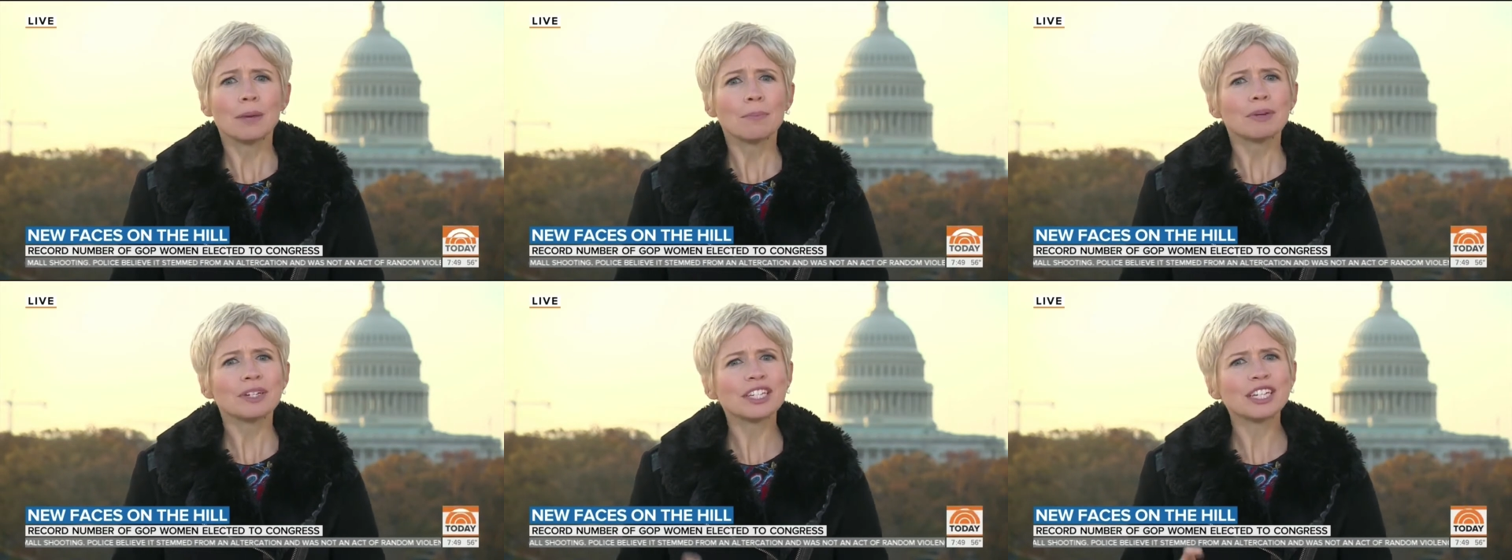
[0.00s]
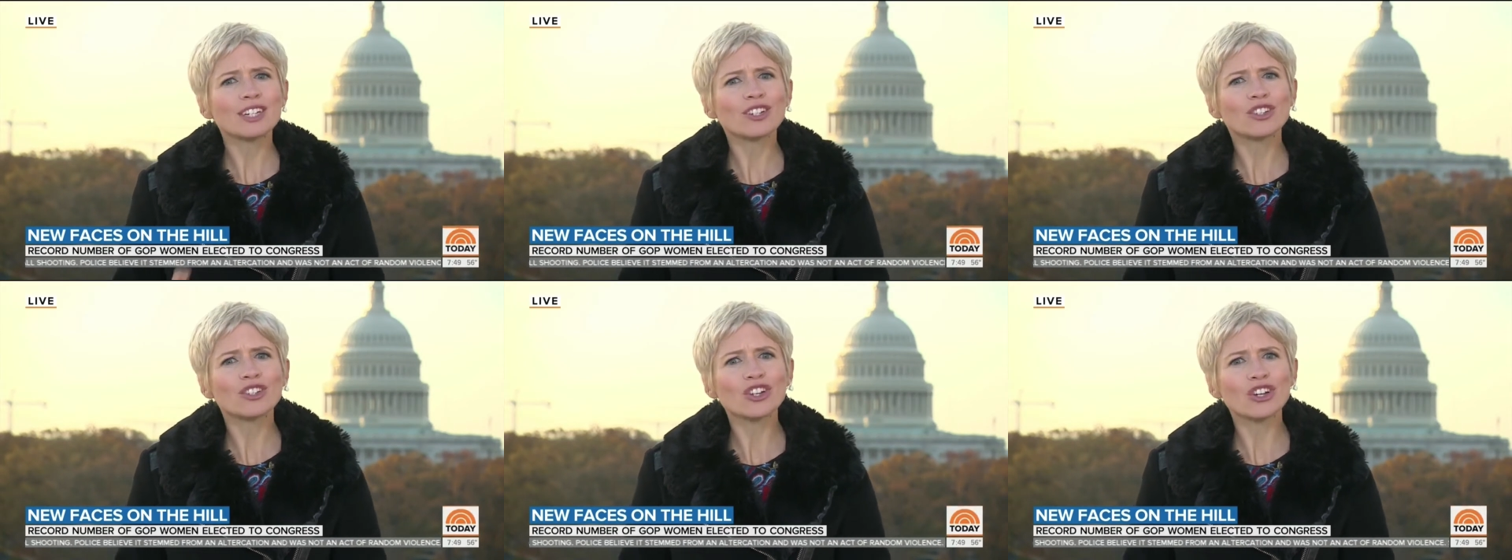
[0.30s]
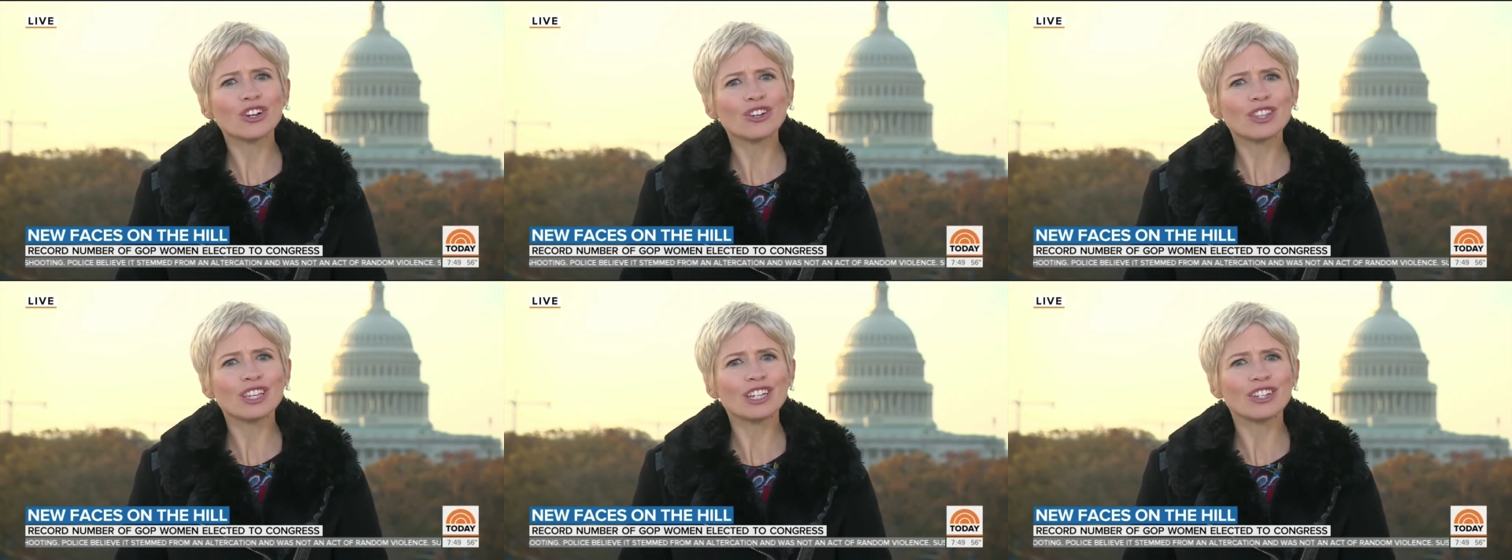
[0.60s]
But to
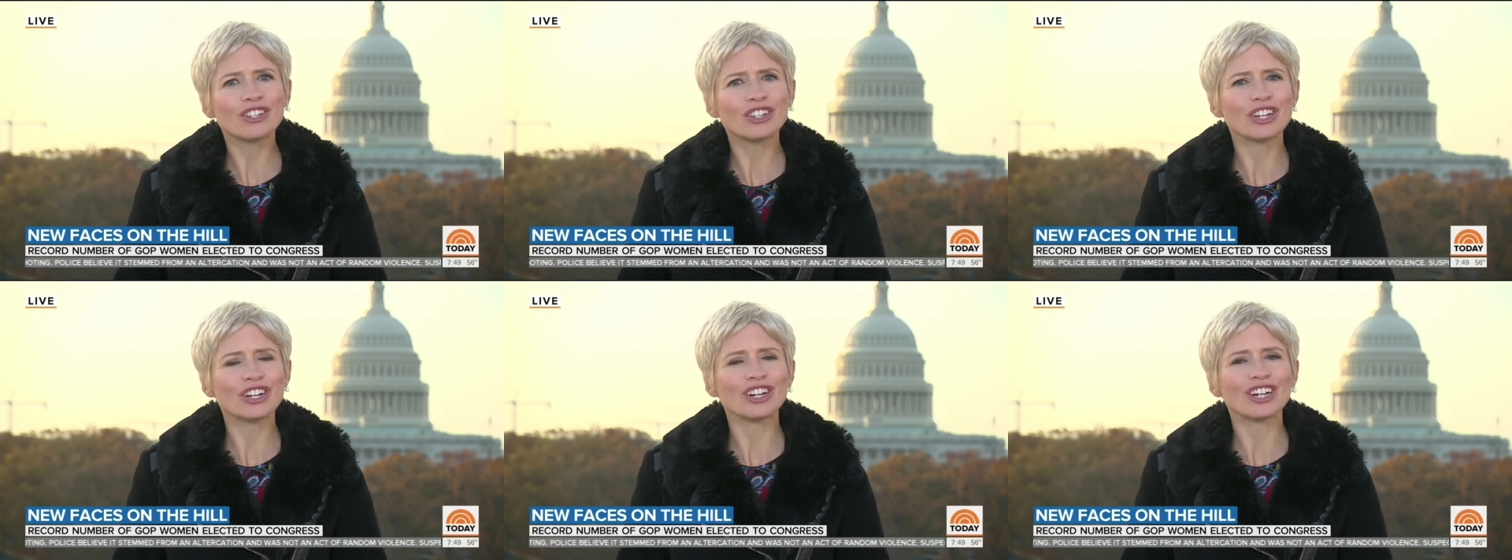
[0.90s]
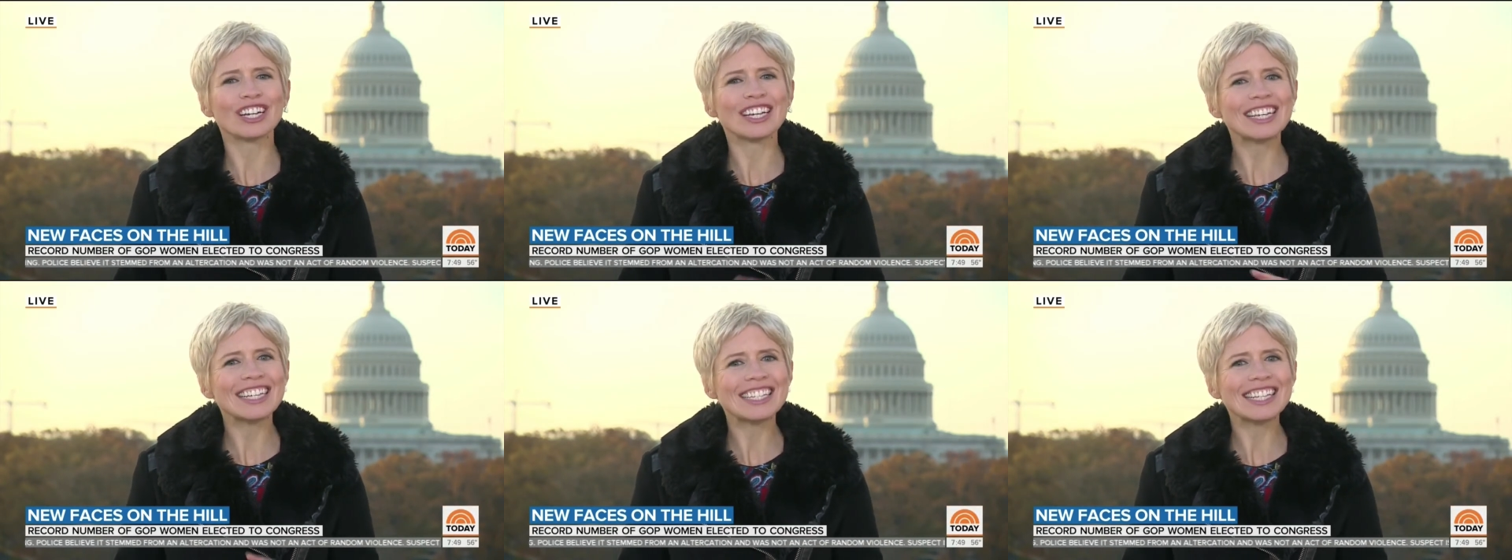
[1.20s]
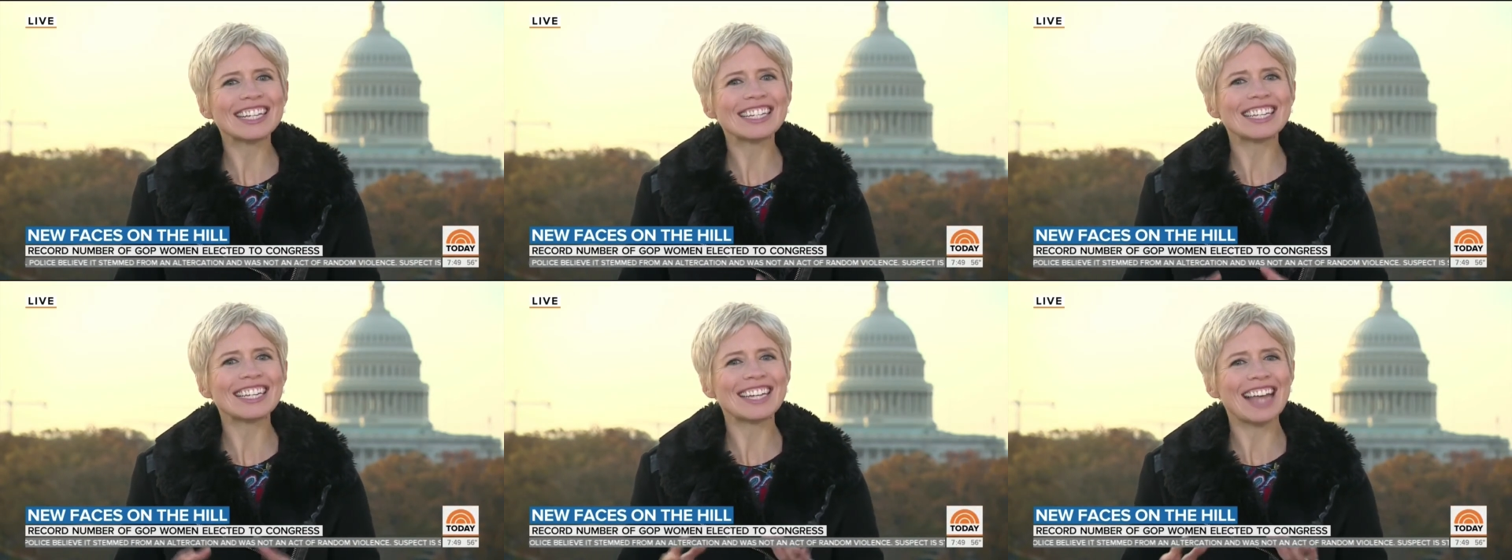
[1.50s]
ensure this year
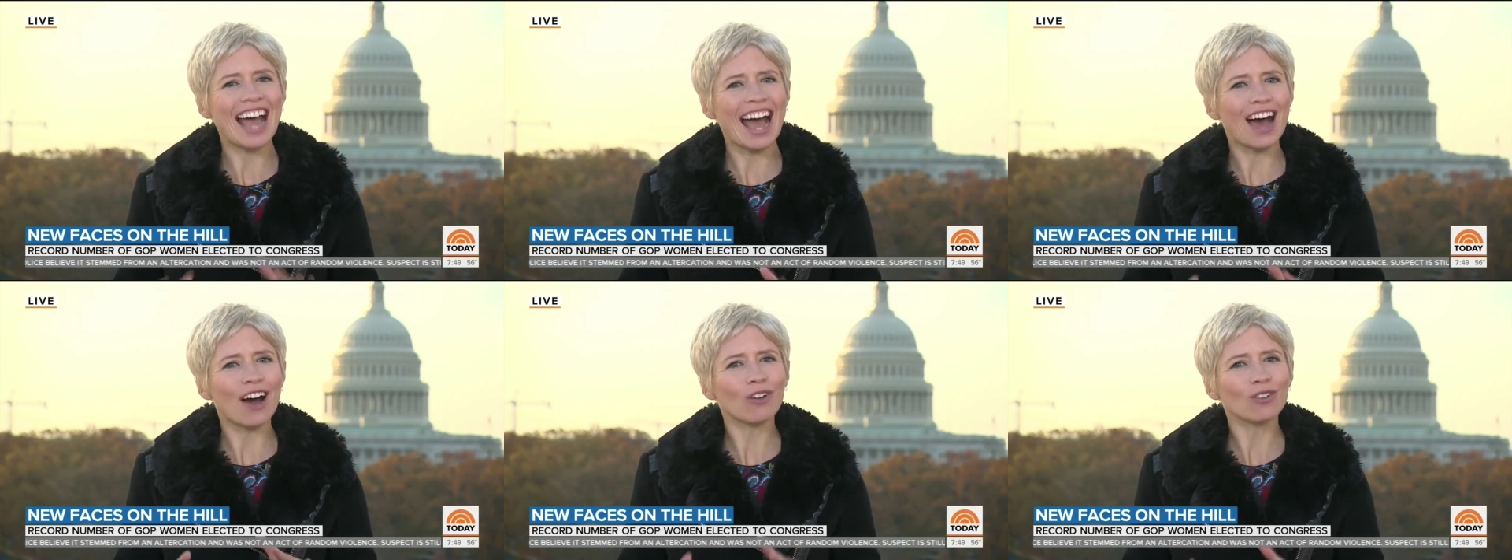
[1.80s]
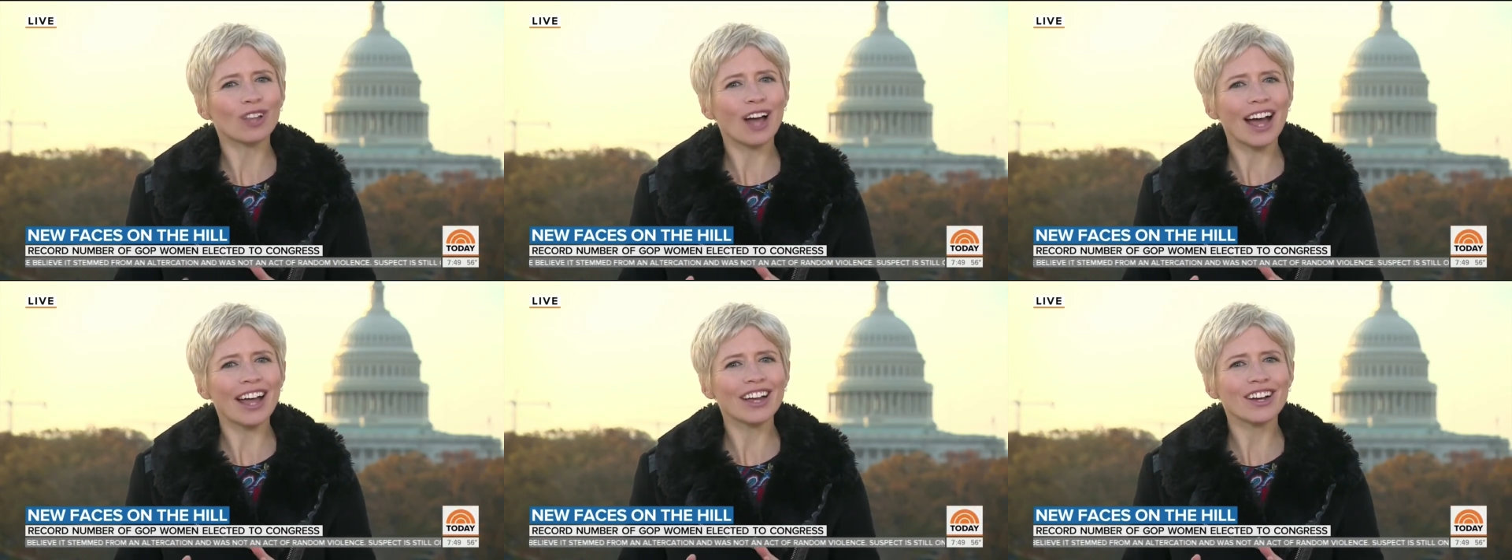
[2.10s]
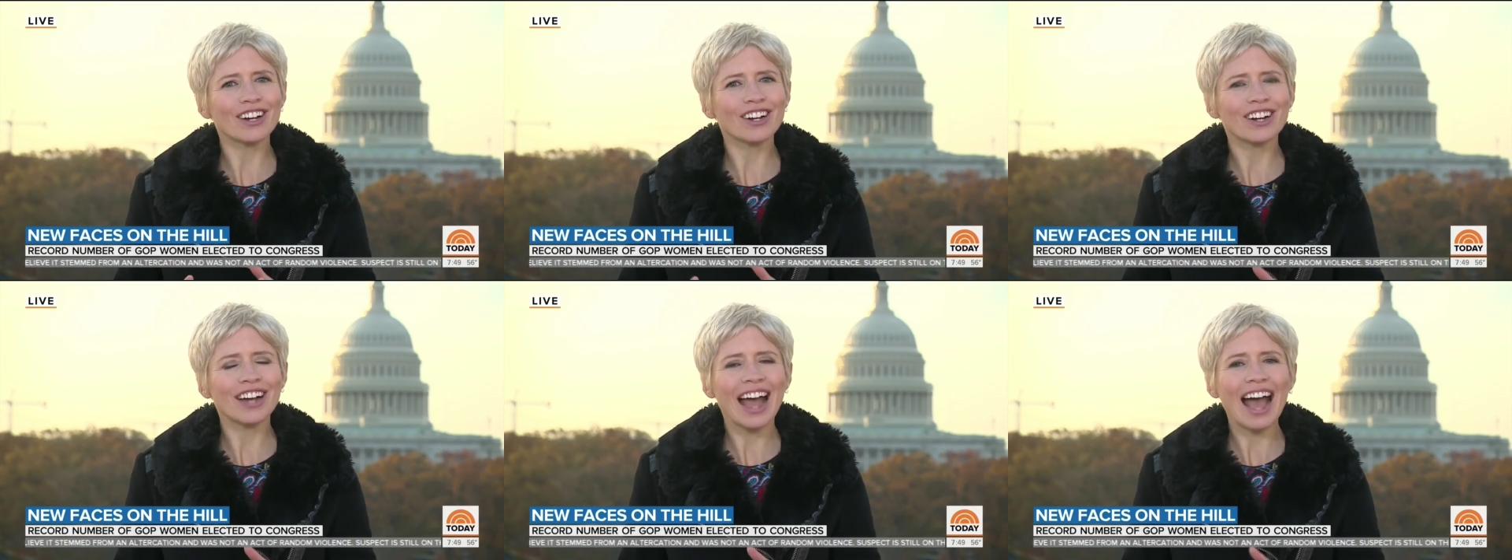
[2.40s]
isn't an
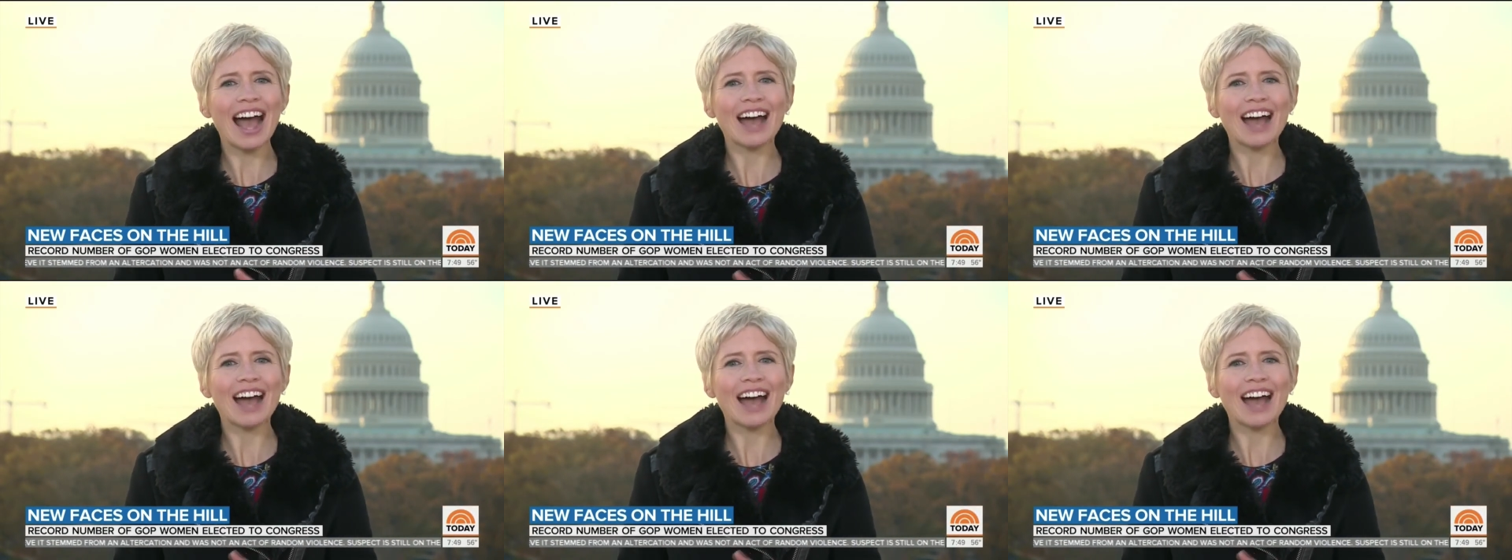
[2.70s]
outlier,